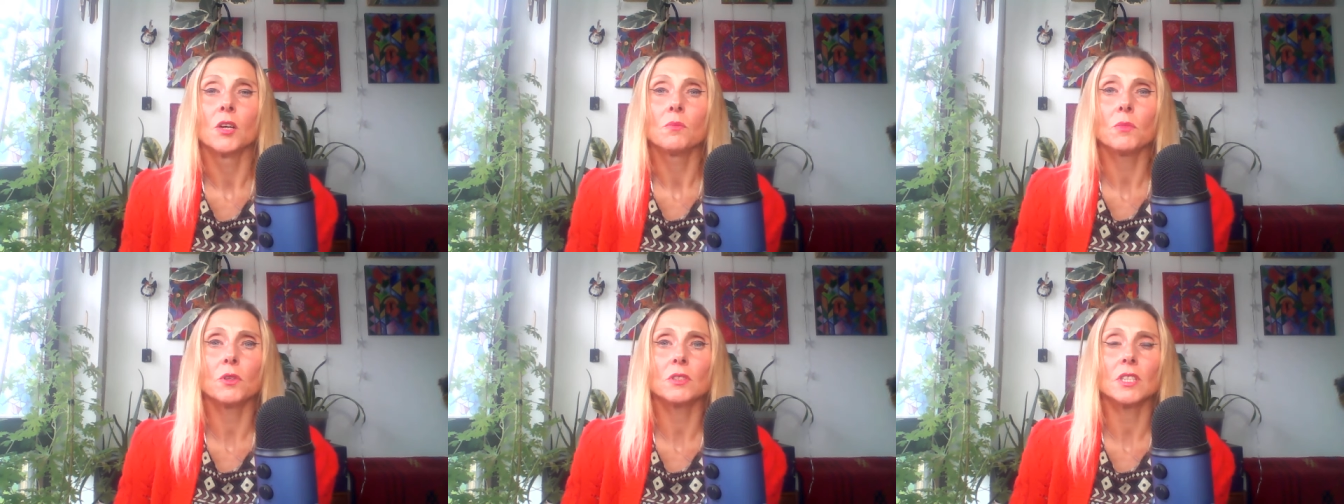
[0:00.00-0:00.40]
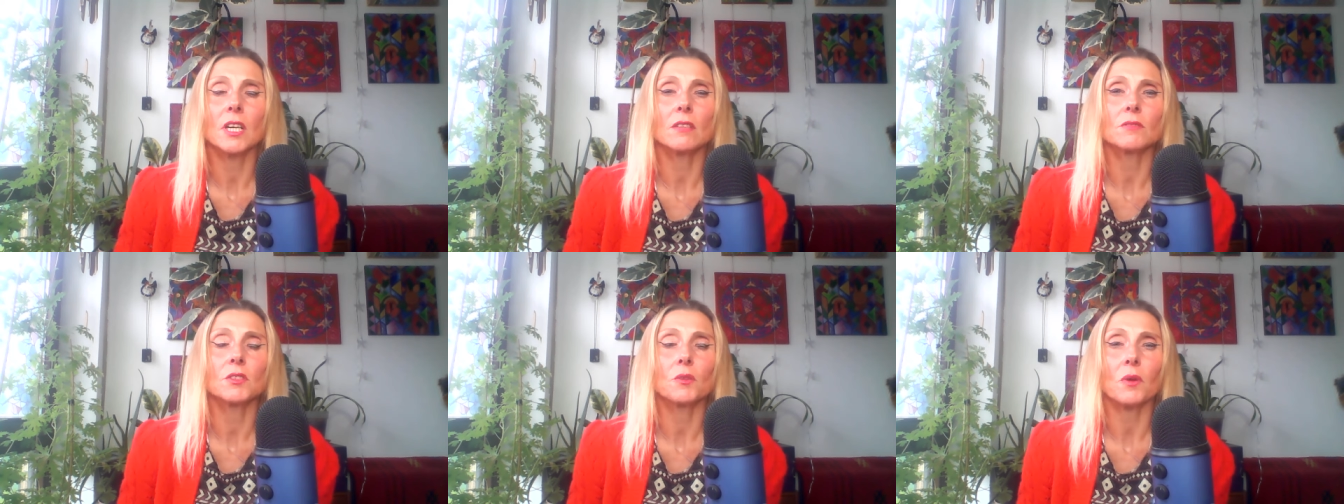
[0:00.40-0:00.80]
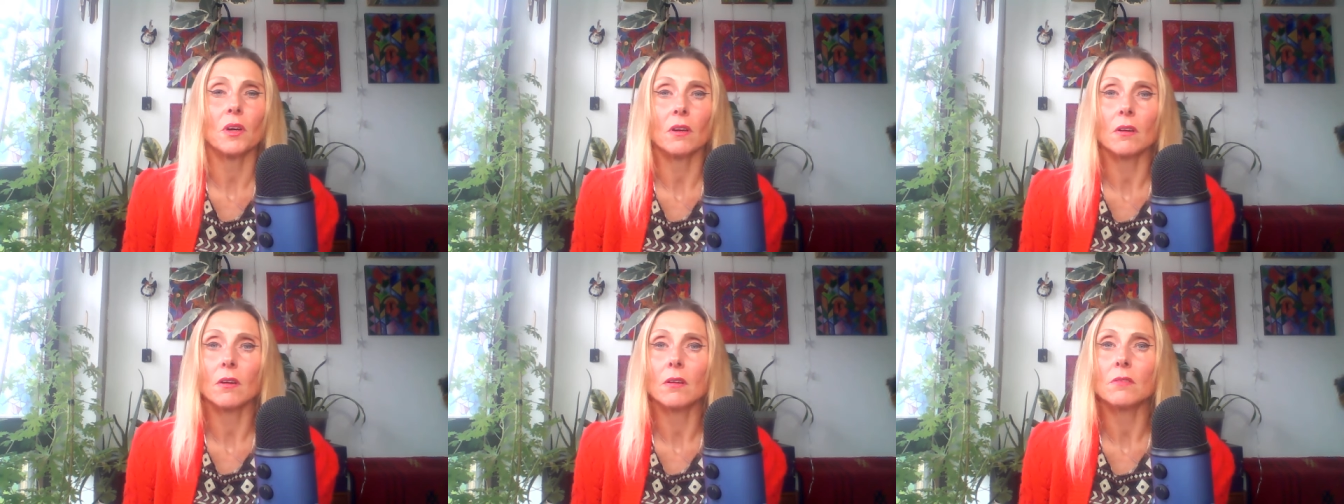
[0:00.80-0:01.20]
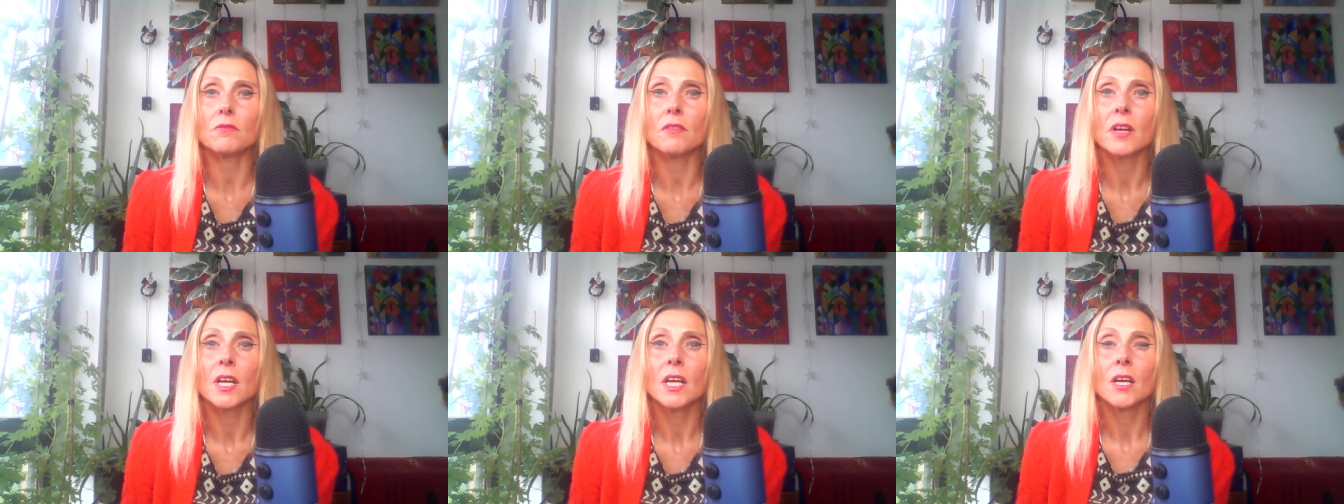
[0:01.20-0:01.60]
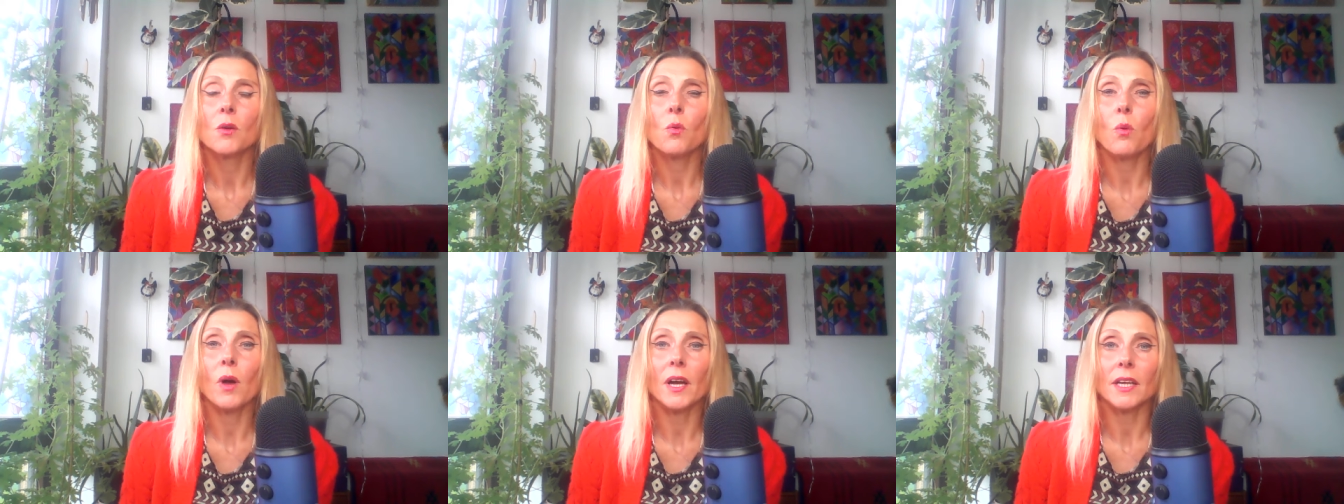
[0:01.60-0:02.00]
more down to earth
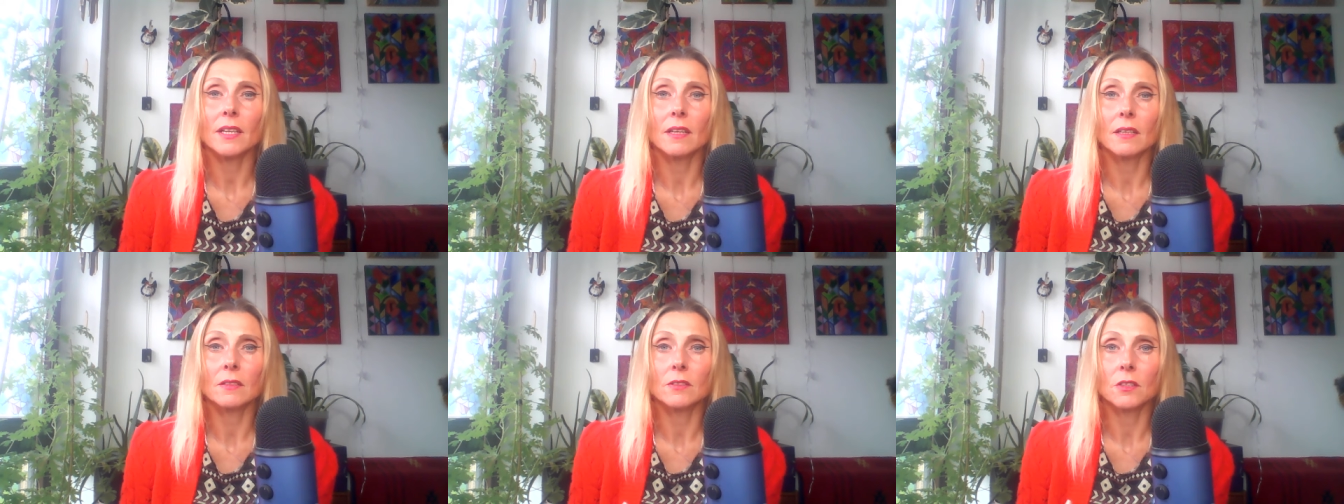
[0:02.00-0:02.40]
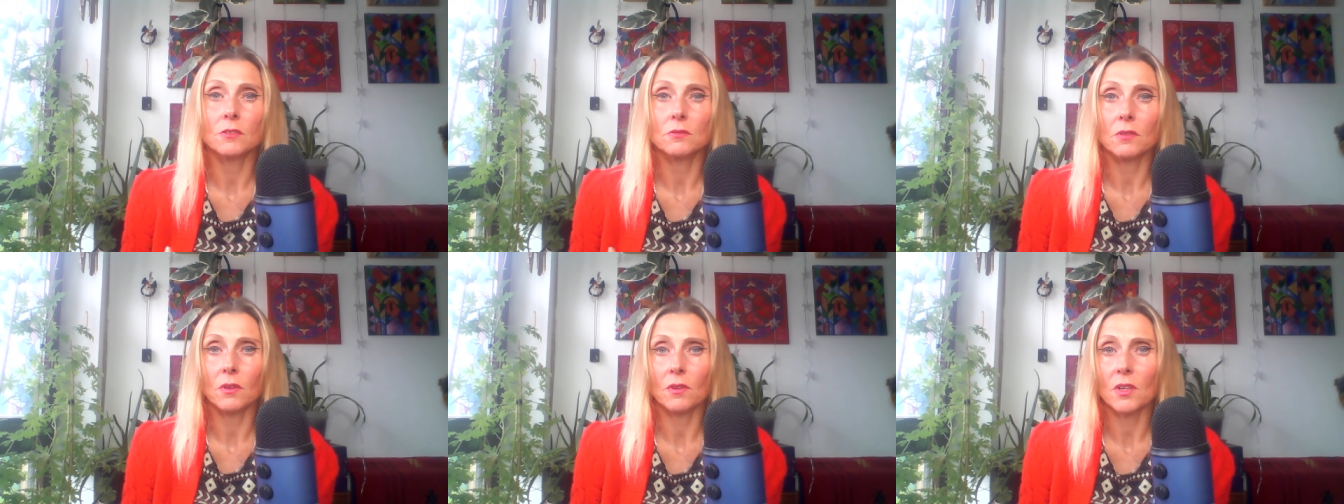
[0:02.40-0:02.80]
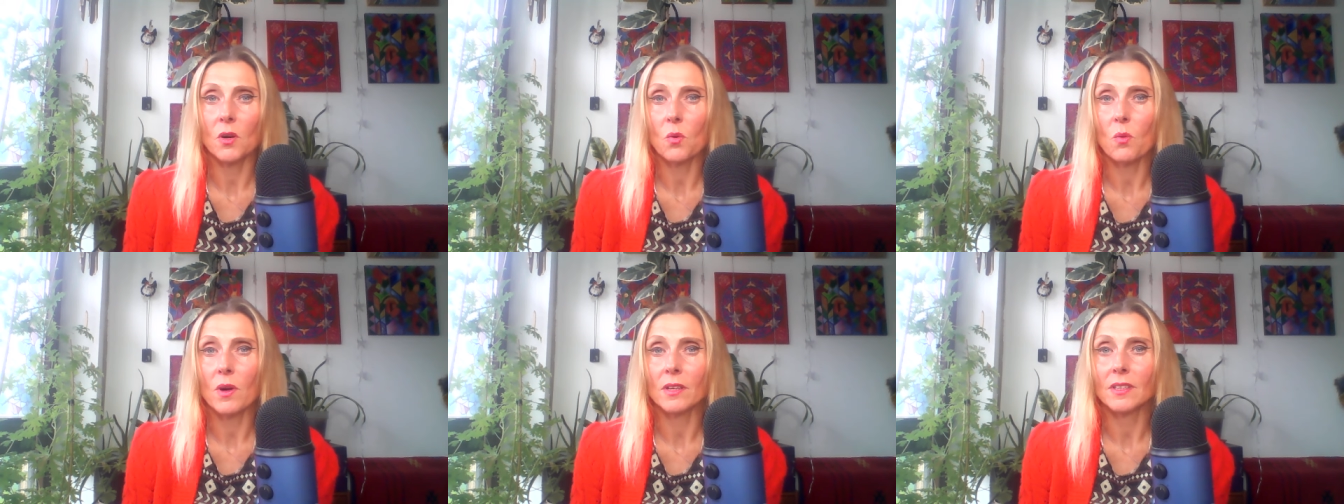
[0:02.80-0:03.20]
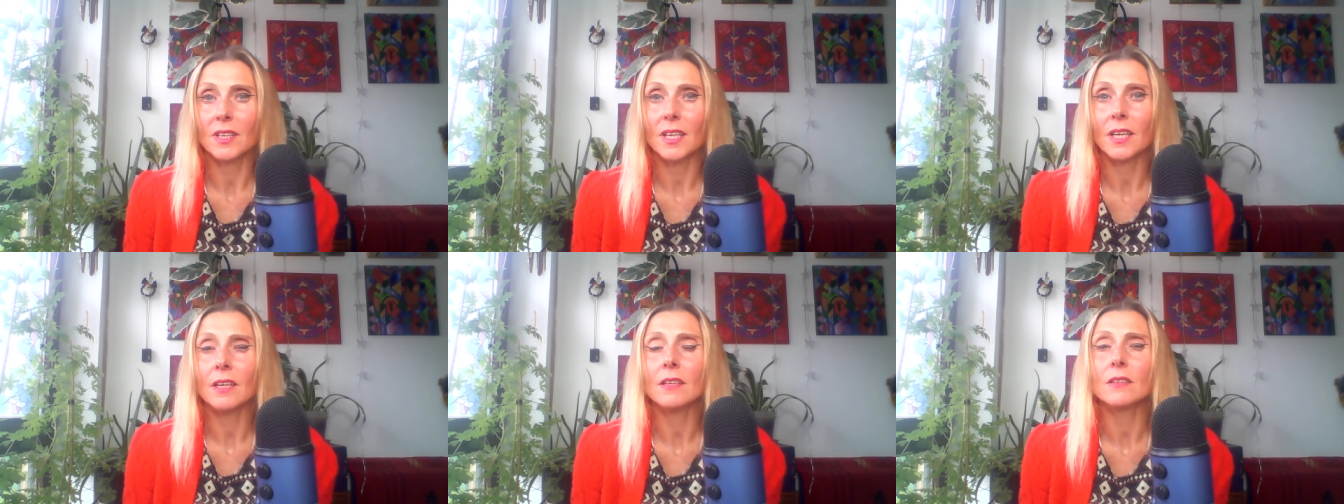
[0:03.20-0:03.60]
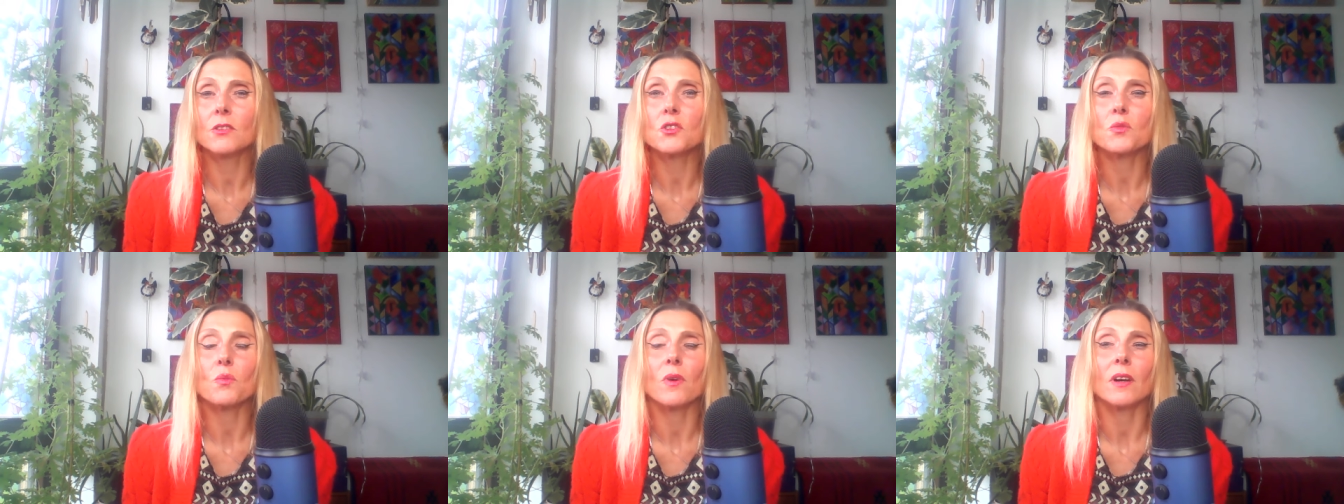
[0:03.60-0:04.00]
why the, the royal one the
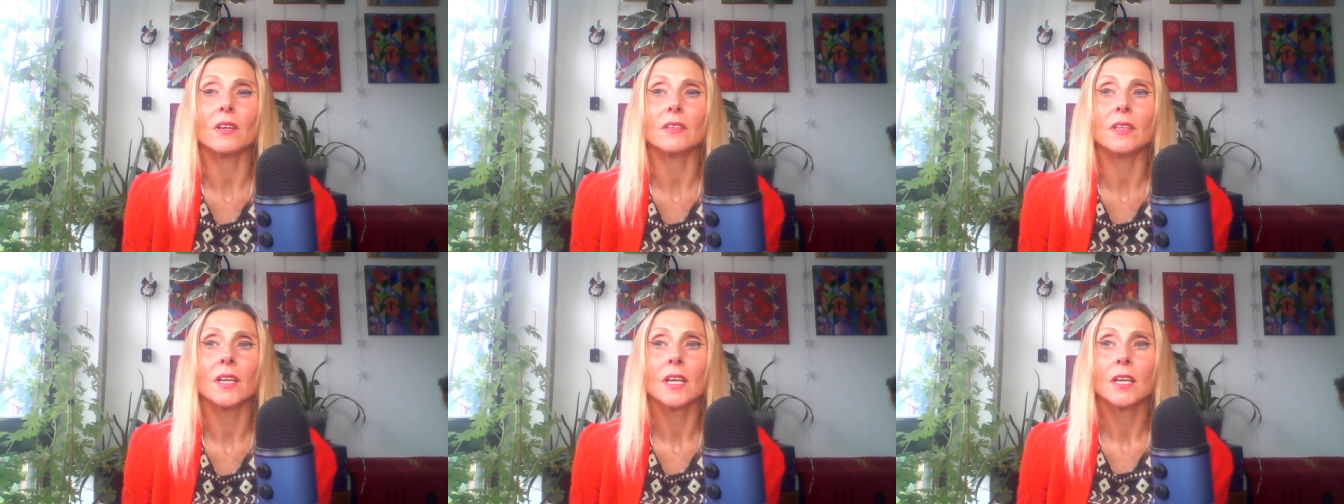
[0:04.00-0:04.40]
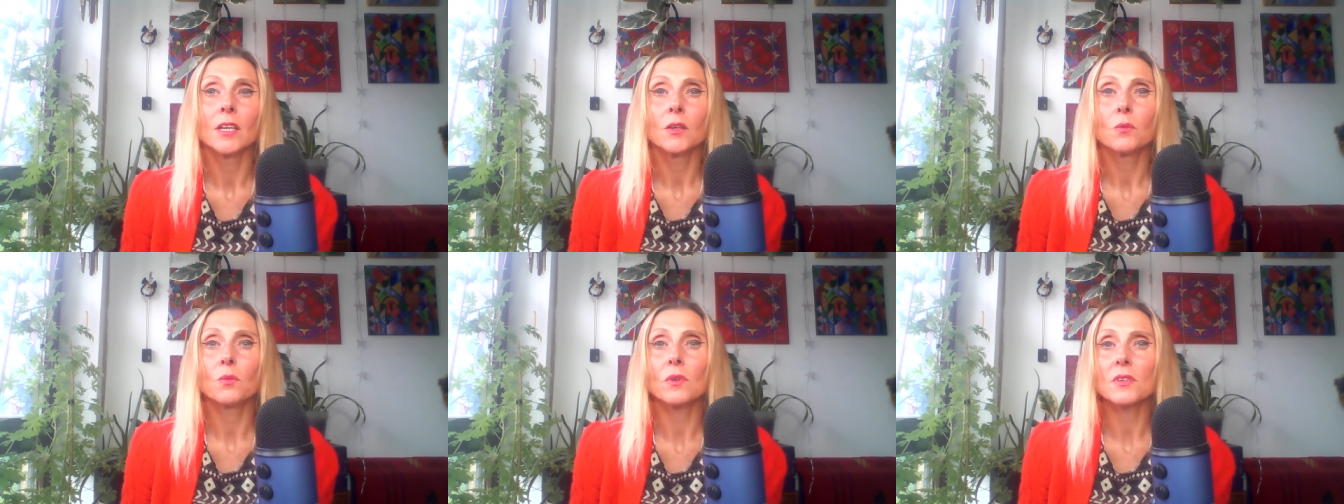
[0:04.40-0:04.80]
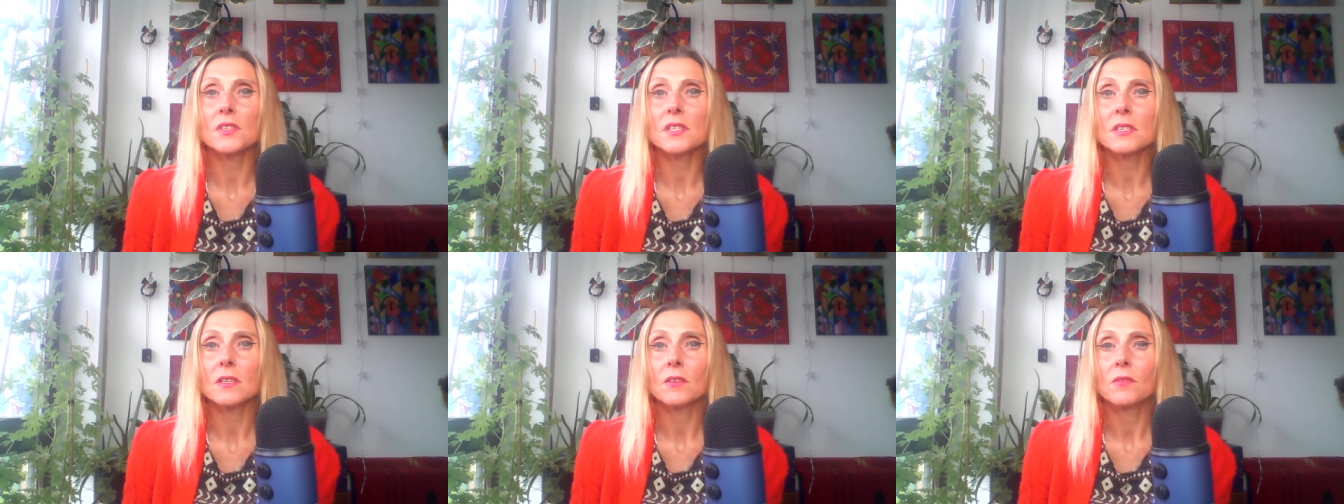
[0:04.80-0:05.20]
english one was